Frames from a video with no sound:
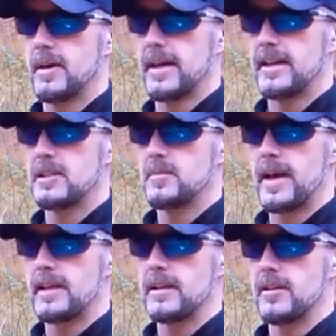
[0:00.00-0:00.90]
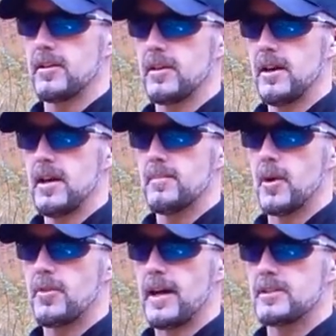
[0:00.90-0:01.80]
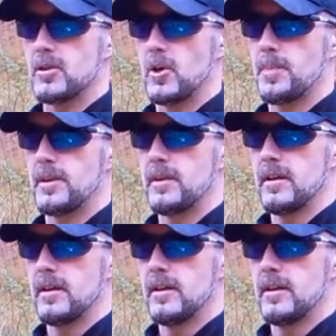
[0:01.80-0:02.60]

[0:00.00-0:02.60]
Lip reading: My hand is back here, both eyes are open.